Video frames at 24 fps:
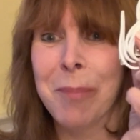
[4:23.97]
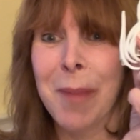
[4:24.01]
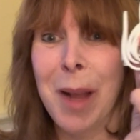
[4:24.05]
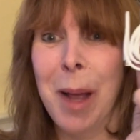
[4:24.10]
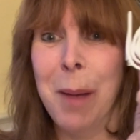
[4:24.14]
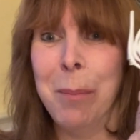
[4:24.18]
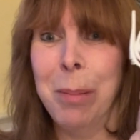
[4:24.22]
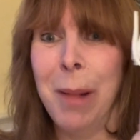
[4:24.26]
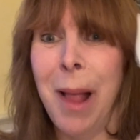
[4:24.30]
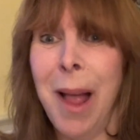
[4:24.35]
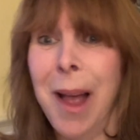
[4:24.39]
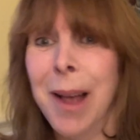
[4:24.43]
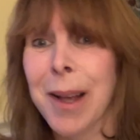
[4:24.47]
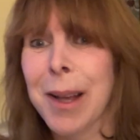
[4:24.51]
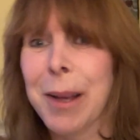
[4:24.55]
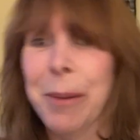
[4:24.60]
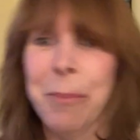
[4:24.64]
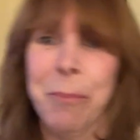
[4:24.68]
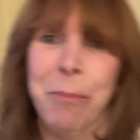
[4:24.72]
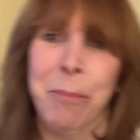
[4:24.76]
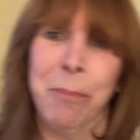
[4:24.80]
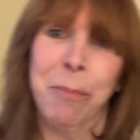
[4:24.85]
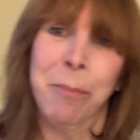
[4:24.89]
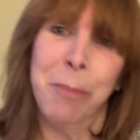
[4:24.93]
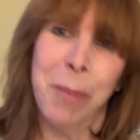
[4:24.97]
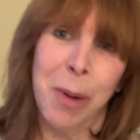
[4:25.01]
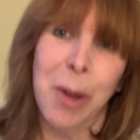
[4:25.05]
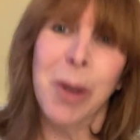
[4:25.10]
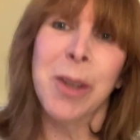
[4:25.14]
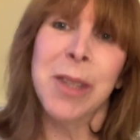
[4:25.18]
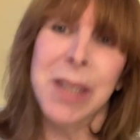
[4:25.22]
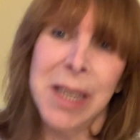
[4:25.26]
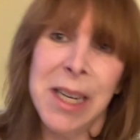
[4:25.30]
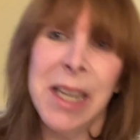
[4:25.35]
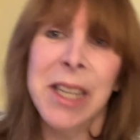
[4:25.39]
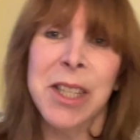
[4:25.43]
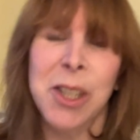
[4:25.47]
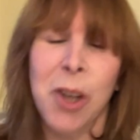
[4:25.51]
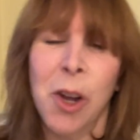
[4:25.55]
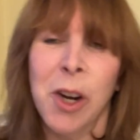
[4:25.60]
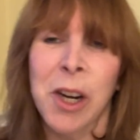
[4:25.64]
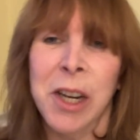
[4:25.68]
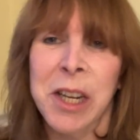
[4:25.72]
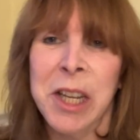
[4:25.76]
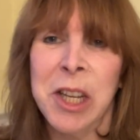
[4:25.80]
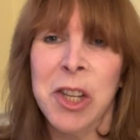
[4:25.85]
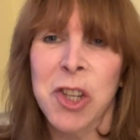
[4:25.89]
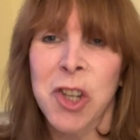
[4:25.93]
a plug, because it is going
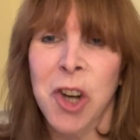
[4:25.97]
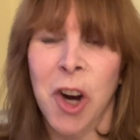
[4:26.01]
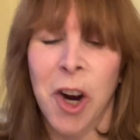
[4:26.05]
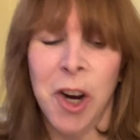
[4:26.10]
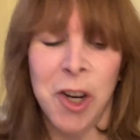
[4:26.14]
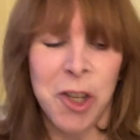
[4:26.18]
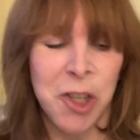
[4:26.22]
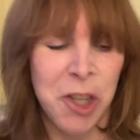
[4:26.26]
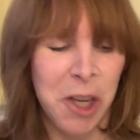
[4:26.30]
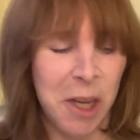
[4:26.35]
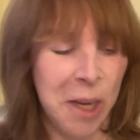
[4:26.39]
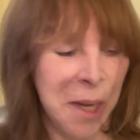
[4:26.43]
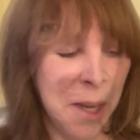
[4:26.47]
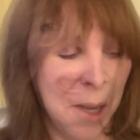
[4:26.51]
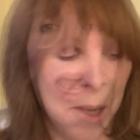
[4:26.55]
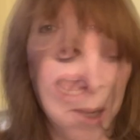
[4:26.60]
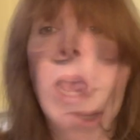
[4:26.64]
to need charging.